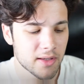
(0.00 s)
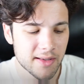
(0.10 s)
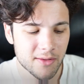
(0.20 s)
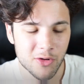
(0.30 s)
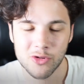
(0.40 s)

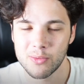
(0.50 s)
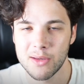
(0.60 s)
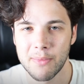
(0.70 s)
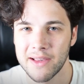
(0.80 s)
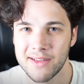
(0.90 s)
this is going to
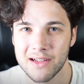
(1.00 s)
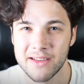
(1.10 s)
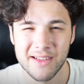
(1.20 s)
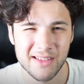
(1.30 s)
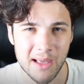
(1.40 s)
be basically
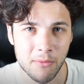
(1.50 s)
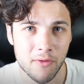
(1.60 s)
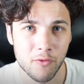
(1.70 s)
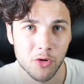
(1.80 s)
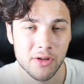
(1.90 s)
the
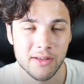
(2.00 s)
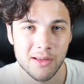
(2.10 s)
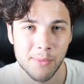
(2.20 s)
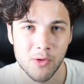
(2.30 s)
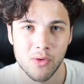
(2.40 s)
same for this
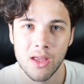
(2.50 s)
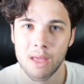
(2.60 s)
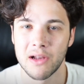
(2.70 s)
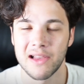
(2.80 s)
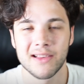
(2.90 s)
CPU
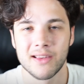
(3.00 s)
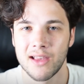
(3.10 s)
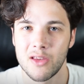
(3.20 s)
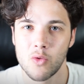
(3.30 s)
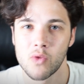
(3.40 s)
but let's
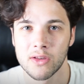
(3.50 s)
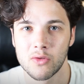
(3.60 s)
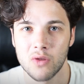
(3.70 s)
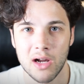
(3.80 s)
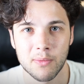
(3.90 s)
say you want
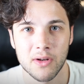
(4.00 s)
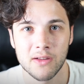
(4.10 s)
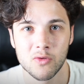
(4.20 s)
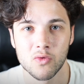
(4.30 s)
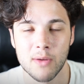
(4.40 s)
to
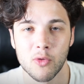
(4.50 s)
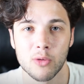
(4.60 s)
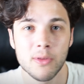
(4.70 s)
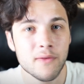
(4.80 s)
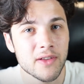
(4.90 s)
upgrade to a
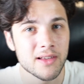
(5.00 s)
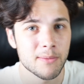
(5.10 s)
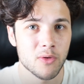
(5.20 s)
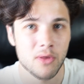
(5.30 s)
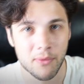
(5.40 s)
more beefy
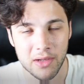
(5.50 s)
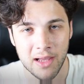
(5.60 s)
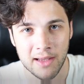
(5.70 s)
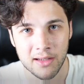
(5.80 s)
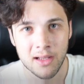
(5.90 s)
CPU down the
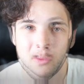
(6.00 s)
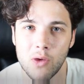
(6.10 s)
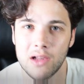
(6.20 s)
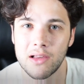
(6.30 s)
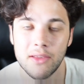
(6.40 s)
line
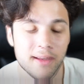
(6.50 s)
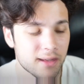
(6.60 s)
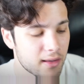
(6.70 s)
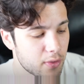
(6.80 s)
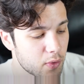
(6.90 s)
well
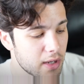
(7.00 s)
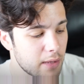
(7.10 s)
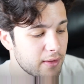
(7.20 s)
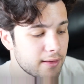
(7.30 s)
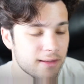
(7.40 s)
this
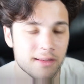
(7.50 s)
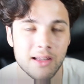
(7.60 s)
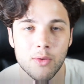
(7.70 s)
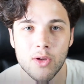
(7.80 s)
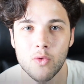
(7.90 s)
360
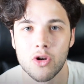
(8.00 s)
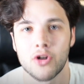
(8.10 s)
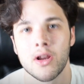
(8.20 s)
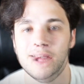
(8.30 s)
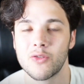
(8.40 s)
liquid
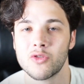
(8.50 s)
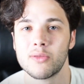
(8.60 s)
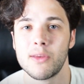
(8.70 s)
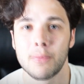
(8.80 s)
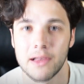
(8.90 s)
cooler is going to
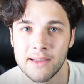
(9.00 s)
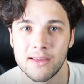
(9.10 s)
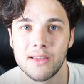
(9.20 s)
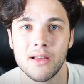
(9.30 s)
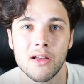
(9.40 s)
be
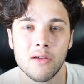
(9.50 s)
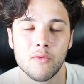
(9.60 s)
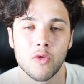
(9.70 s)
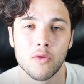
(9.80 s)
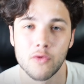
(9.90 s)
plenty
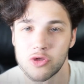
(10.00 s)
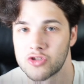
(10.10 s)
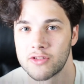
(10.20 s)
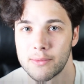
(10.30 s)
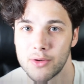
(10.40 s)
for
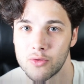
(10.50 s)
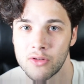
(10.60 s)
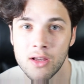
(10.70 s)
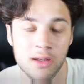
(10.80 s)
future CPUs